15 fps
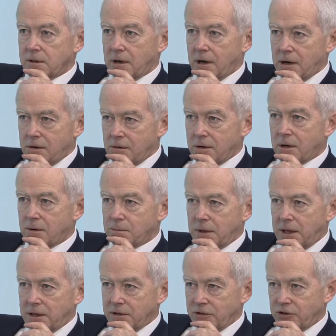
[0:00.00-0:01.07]
How come
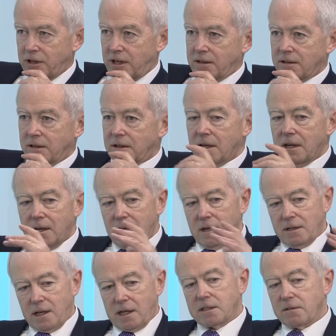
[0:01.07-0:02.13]
they can say that
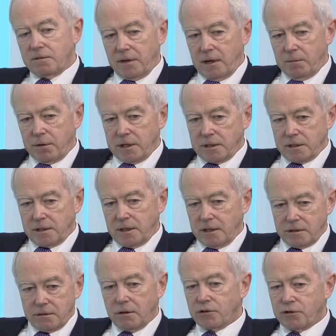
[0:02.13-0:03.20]
that's a fair
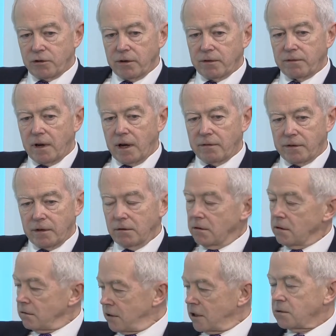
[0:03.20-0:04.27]
presentation or a true and fair view,
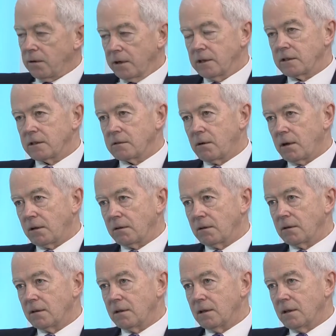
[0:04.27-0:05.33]
and this one is as well?
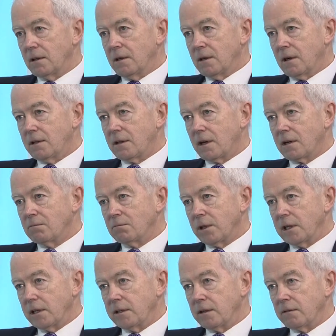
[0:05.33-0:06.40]
And they're completely